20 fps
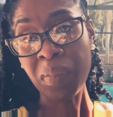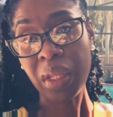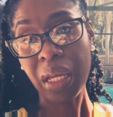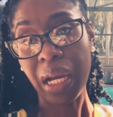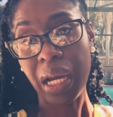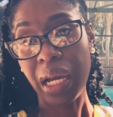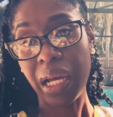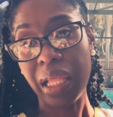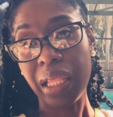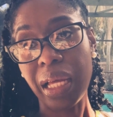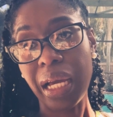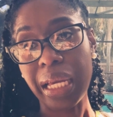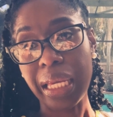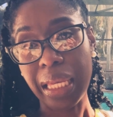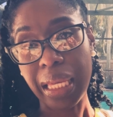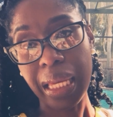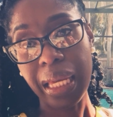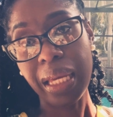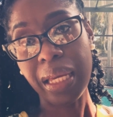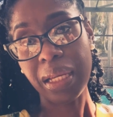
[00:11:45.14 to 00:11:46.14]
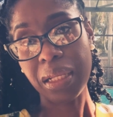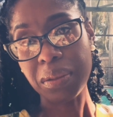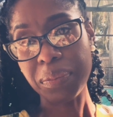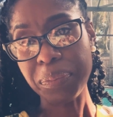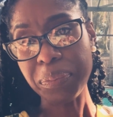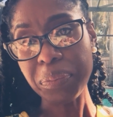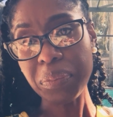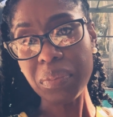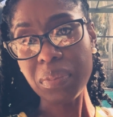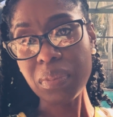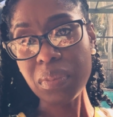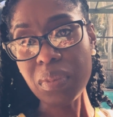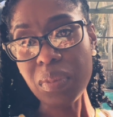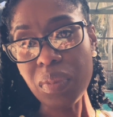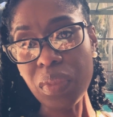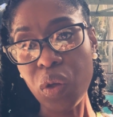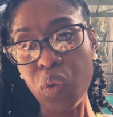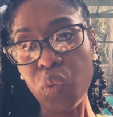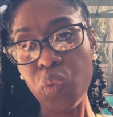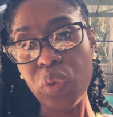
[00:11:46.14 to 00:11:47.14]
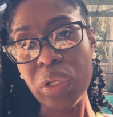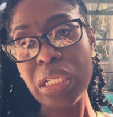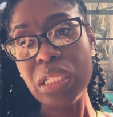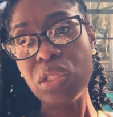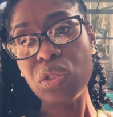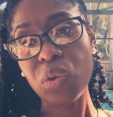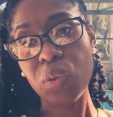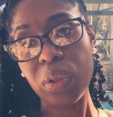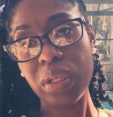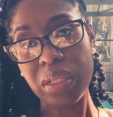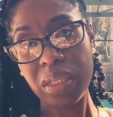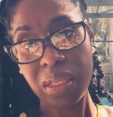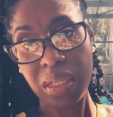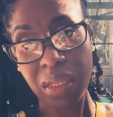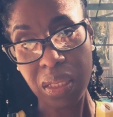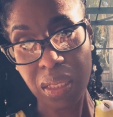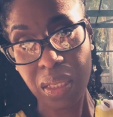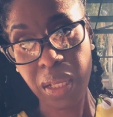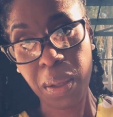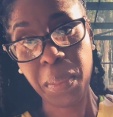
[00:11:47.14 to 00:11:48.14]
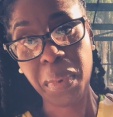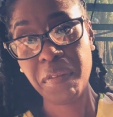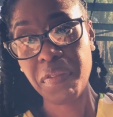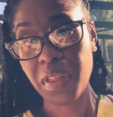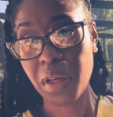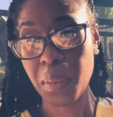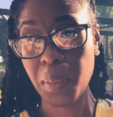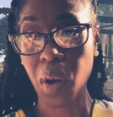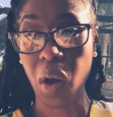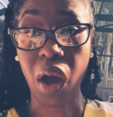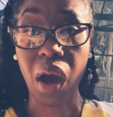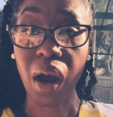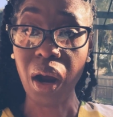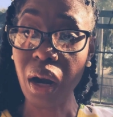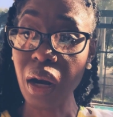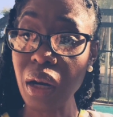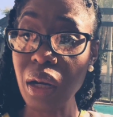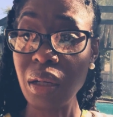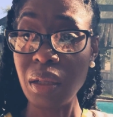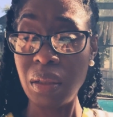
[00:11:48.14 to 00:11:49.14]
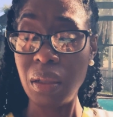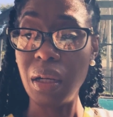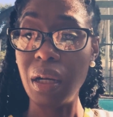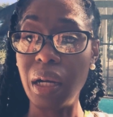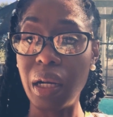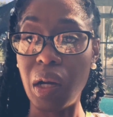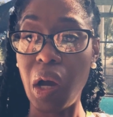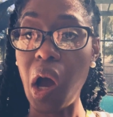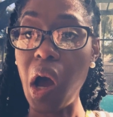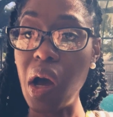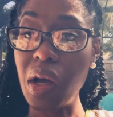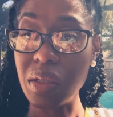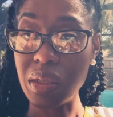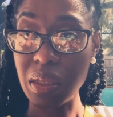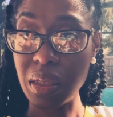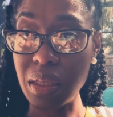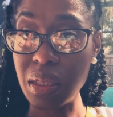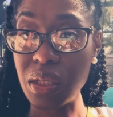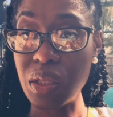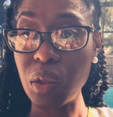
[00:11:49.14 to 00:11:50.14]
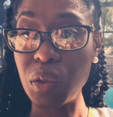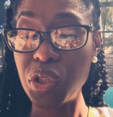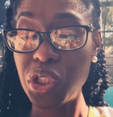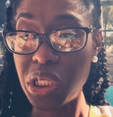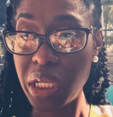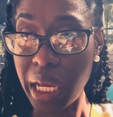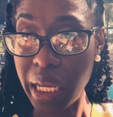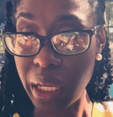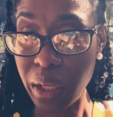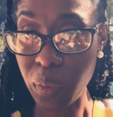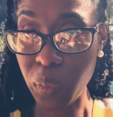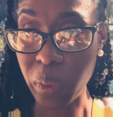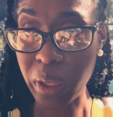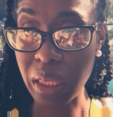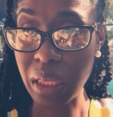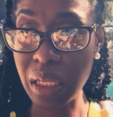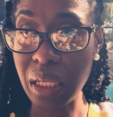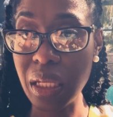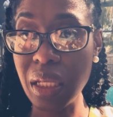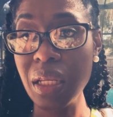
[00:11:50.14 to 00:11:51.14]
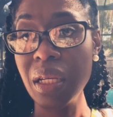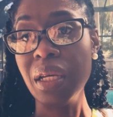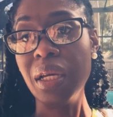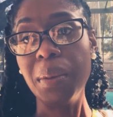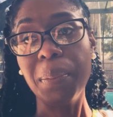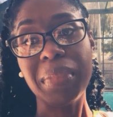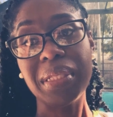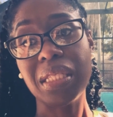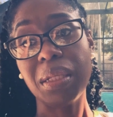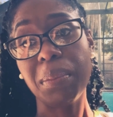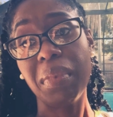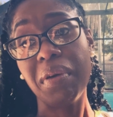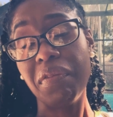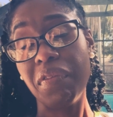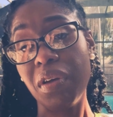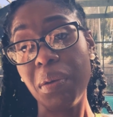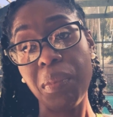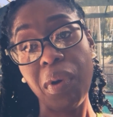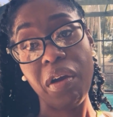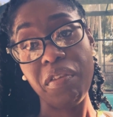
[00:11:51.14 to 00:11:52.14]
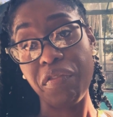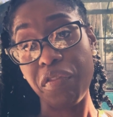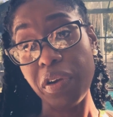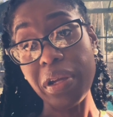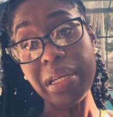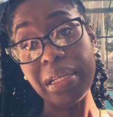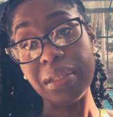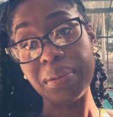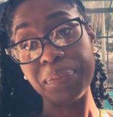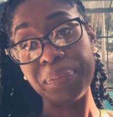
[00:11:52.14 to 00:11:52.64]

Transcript: Again, resources, some of them are a cost associated with it. Some of them are free.